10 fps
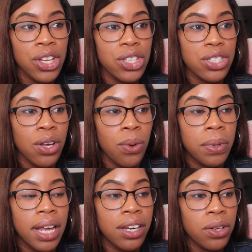So
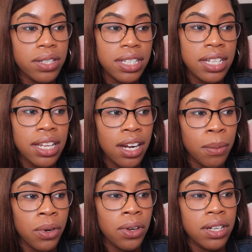when I don't see that
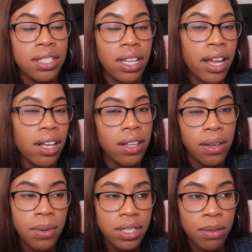I'm growing, it's like,
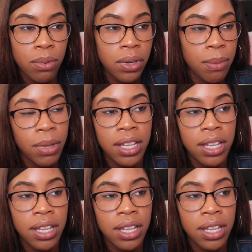okay, what's the point?